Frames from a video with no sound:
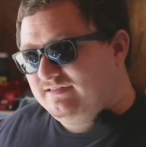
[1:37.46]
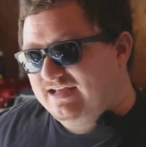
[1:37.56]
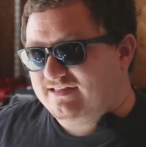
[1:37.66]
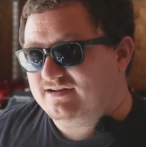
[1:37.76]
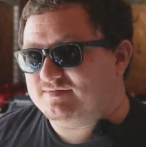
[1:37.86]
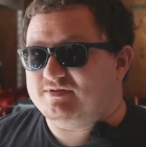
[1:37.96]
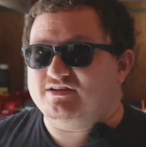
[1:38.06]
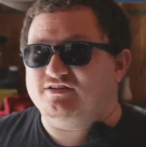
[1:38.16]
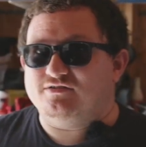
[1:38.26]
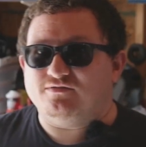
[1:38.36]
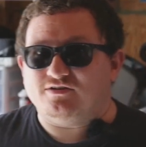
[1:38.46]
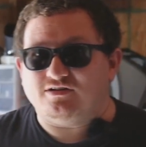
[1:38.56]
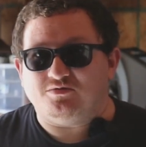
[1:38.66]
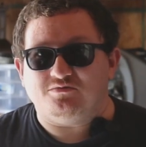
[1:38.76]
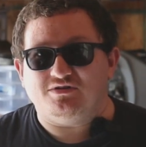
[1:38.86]
Now that it's been in here for a
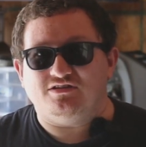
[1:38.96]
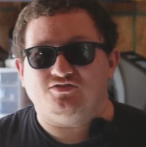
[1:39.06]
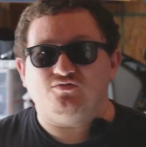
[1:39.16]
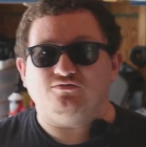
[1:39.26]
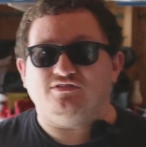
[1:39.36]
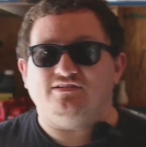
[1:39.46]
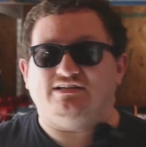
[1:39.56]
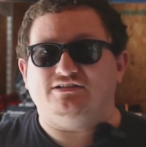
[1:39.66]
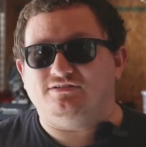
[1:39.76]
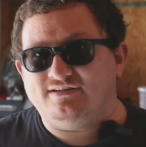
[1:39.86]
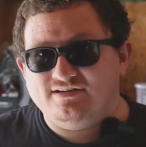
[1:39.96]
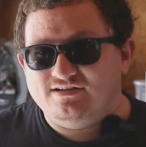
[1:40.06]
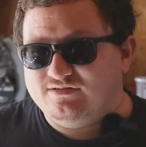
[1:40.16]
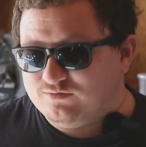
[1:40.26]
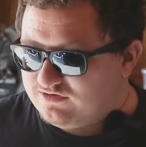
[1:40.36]
couple of minutes cooling down,
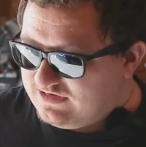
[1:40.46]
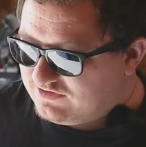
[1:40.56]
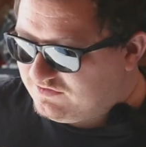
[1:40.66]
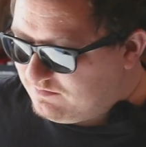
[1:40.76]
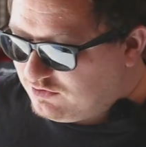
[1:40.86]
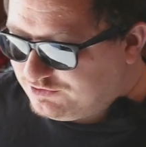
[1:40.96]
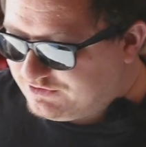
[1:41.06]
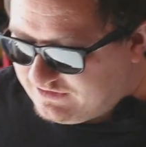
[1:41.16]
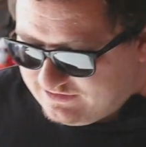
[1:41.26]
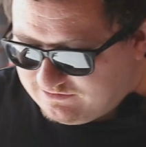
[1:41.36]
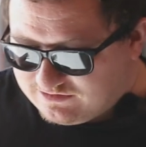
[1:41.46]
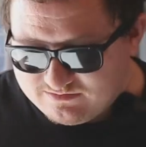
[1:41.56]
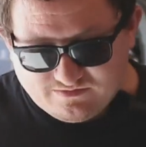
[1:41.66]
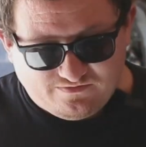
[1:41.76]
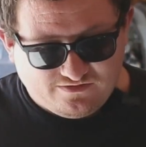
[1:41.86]
we're going to actually push it in a little
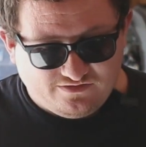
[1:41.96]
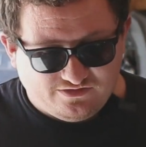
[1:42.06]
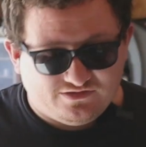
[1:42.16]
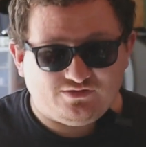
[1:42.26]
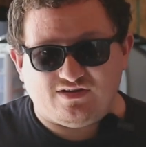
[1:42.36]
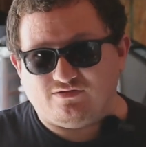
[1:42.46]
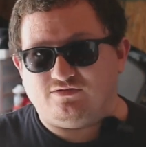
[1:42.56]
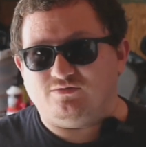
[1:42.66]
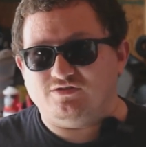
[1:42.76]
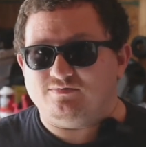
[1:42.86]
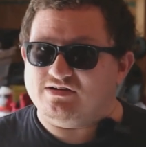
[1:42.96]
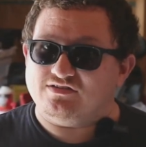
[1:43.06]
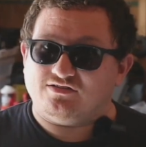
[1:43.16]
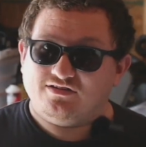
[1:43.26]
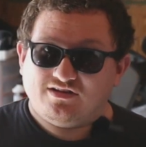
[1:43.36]
bit further so we have a little more
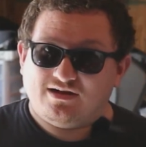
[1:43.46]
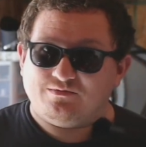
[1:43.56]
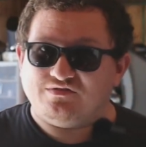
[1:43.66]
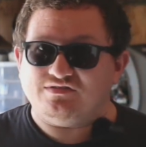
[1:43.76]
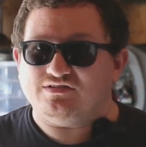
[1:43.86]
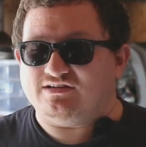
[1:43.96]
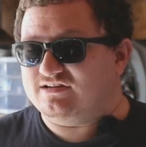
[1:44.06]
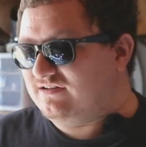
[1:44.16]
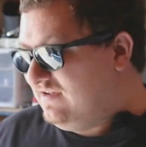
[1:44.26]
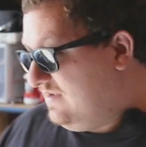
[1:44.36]
space on the opposite side.